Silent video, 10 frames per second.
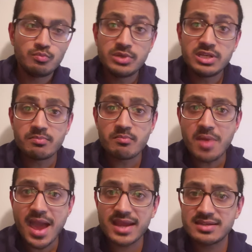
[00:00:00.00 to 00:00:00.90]
be
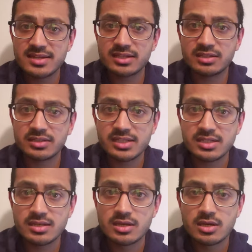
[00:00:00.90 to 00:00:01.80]

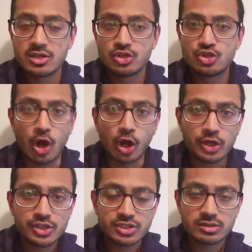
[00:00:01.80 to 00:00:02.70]
magnetically
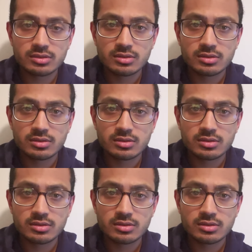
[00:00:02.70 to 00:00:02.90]
charged.